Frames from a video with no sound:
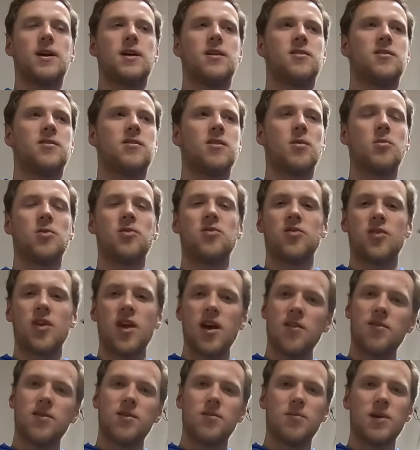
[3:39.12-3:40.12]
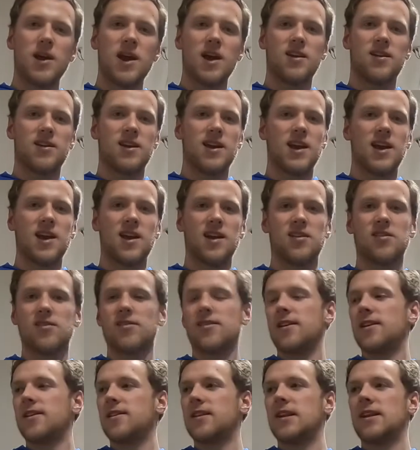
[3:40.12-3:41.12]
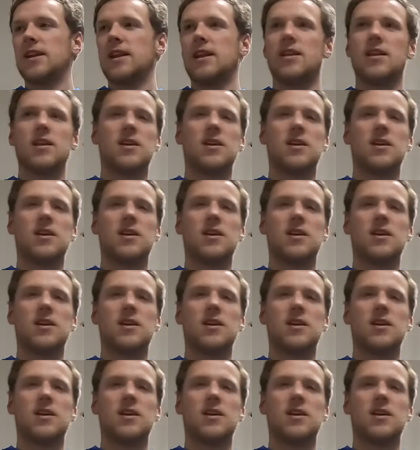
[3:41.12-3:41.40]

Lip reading: someone's having a bad day and